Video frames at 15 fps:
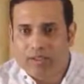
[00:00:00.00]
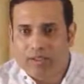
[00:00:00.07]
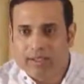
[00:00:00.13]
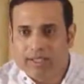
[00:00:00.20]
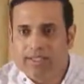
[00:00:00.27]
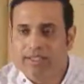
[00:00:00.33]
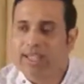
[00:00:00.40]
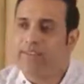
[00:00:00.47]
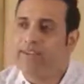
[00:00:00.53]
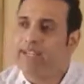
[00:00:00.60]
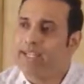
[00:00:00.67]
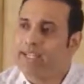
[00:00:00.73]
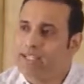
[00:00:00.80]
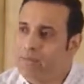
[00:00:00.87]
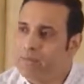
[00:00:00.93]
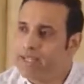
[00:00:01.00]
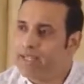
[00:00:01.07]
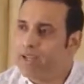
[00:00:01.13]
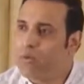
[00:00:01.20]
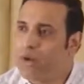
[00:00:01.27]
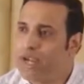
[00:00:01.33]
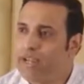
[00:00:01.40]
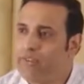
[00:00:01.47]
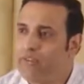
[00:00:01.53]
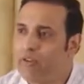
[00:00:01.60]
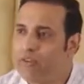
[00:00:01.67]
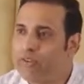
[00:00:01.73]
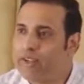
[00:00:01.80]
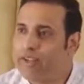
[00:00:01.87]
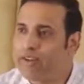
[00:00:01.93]
it's never easy being a wife
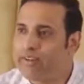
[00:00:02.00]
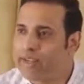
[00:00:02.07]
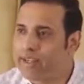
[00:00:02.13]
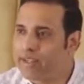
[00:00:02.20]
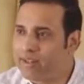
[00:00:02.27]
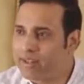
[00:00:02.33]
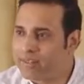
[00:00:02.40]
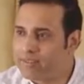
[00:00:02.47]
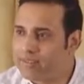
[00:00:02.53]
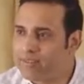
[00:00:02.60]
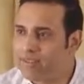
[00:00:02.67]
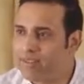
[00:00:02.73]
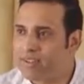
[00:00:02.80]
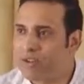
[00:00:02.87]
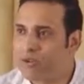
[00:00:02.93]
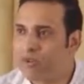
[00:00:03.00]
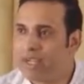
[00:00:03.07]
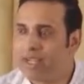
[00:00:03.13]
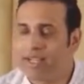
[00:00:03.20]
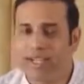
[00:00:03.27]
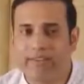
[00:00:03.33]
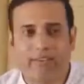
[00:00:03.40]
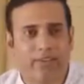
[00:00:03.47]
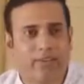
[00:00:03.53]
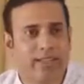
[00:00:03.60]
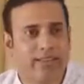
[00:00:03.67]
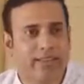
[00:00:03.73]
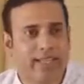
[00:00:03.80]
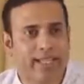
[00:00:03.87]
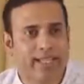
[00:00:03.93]
of a cricketer. You know, while
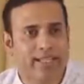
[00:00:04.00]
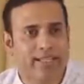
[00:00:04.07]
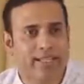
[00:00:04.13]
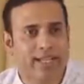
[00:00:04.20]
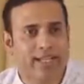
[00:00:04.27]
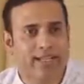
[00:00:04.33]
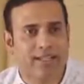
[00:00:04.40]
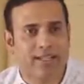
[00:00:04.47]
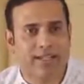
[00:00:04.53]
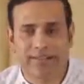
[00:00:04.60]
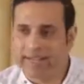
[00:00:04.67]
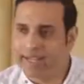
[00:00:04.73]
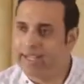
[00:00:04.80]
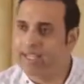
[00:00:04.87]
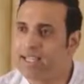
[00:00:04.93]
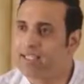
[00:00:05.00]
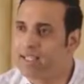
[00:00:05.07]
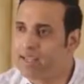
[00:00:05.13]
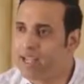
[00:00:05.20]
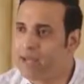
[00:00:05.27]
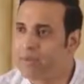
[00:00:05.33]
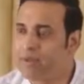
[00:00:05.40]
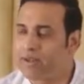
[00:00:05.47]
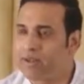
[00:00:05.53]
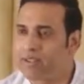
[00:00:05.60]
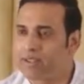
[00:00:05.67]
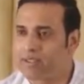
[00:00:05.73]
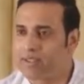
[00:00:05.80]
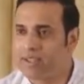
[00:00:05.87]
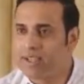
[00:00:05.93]
everyone thinks that cricket a
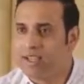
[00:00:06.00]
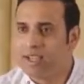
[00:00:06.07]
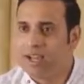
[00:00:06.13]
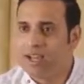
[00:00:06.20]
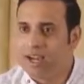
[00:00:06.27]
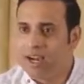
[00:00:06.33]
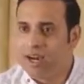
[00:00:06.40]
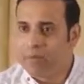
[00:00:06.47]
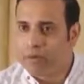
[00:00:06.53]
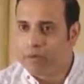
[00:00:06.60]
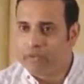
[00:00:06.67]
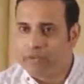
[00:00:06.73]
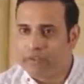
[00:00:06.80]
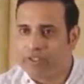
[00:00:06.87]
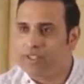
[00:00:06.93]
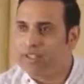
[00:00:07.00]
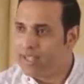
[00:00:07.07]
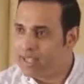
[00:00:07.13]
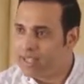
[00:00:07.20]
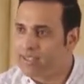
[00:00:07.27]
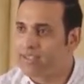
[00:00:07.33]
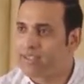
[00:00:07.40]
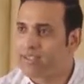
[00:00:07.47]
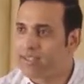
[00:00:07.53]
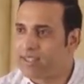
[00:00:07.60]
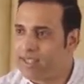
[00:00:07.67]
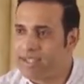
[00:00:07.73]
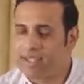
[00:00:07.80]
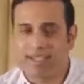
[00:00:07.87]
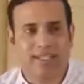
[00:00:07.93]
glamorous profession, yes,
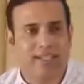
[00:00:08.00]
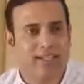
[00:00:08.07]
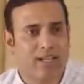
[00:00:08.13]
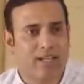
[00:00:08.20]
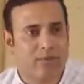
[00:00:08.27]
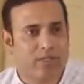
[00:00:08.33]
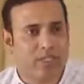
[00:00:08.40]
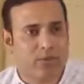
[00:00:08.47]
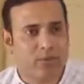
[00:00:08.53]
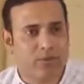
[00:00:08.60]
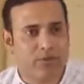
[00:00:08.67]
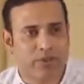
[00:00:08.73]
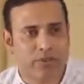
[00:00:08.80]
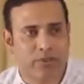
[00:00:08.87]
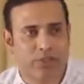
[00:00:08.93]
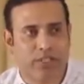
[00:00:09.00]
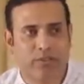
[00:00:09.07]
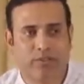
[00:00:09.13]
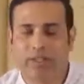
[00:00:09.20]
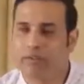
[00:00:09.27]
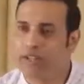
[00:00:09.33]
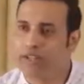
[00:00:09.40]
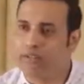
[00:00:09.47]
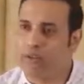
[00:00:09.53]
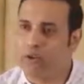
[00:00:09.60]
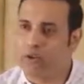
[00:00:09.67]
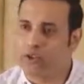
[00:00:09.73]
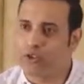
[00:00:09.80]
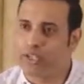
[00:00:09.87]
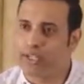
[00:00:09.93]
it is a glamorous profession. We are very
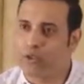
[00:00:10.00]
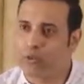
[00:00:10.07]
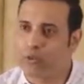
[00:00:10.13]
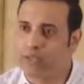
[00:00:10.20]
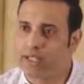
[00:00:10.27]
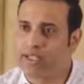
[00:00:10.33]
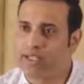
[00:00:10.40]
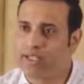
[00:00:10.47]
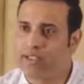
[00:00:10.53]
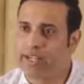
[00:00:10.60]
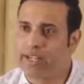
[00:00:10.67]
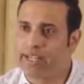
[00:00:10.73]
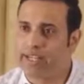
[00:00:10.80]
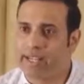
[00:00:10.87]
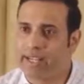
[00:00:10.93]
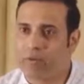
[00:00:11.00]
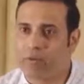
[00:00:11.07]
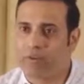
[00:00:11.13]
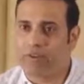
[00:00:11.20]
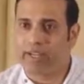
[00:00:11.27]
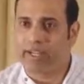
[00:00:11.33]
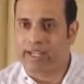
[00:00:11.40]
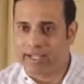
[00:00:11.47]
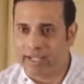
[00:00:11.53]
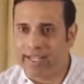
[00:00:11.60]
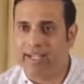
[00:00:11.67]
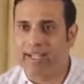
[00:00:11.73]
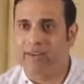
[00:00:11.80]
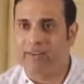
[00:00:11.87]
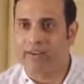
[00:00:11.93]
fortunate to play this great game of cricket
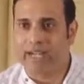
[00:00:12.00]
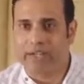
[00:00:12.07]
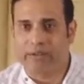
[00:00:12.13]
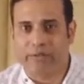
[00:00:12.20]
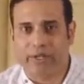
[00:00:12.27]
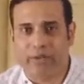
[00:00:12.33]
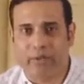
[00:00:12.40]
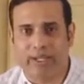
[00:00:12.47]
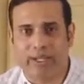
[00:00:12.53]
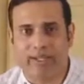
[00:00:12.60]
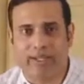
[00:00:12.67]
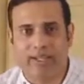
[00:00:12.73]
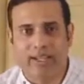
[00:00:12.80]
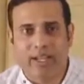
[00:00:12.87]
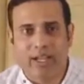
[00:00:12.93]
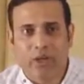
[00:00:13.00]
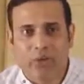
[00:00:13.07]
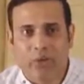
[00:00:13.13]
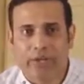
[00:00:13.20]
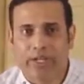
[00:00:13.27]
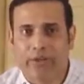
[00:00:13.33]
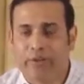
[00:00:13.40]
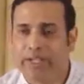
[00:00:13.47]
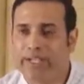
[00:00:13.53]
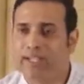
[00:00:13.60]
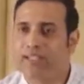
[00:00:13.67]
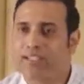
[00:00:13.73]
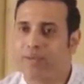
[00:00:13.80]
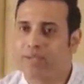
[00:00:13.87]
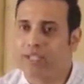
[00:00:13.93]
in our country where we are treated,
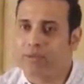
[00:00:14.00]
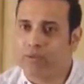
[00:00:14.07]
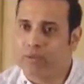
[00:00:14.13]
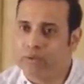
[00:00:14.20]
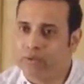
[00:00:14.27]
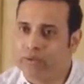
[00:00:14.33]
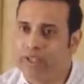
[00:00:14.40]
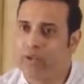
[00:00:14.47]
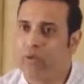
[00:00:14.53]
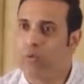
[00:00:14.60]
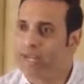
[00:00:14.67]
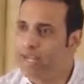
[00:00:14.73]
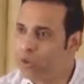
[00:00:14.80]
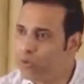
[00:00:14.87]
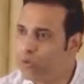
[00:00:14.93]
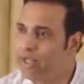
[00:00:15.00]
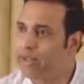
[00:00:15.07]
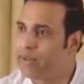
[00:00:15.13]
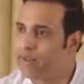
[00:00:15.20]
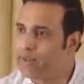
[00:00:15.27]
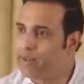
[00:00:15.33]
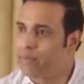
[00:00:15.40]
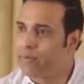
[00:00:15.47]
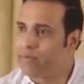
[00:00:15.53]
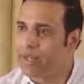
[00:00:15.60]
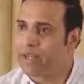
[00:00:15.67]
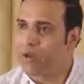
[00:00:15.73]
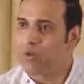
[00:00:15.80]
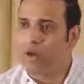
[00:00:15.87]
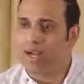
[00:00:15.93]
sometimes we feel, why do we be
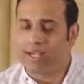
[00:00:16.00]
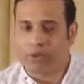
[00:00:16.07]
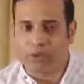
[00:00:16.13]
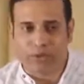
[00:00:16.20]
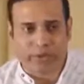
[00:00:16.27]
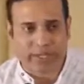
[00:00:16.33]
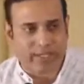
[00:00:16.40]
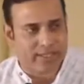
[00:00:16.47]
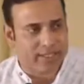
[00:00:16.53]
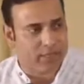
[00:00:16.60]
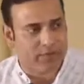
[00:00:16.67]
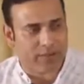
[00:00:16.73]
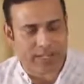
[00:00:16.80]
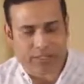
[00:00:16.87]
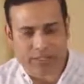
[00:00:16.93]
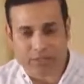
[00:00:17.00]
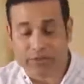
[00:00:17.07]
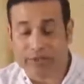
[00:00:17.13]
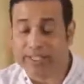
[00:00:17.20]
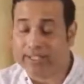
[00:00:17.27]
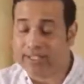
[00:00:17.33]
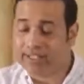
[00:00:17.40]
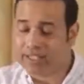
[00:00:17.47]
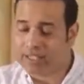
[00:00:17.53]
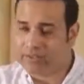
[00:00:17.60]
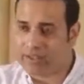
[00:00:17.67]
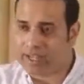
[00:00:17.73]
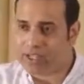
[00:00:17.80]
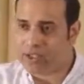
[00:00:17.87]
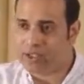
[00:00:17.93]
required to treated in this
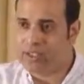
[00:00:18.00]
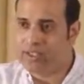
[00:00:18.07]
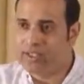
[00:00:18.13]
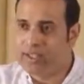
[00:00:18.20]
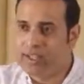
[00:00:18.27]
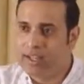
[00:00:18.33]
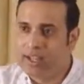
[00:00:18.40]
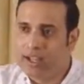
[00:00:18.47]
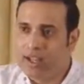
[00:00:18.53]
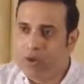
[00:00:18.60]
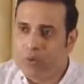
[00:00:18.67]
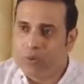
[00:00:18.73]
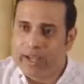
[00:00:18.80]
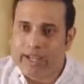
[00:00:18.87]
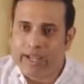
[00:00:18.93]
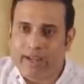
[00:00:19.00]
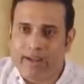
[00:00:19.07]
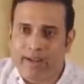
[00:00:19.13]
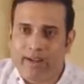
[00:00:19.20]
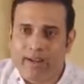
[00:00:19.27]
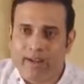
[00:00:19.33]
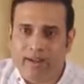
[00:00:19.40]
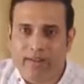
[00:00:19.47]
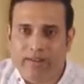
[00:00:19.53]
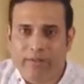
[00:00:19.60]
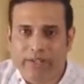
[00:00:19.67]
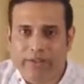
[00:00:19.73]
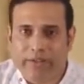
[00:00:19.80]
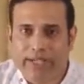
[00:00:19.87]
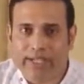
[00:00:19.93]
fashion, where we
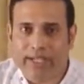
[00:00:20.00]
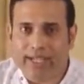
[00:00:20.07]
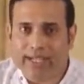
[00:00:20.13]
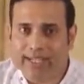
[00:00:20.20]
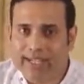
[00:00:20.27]
are treated like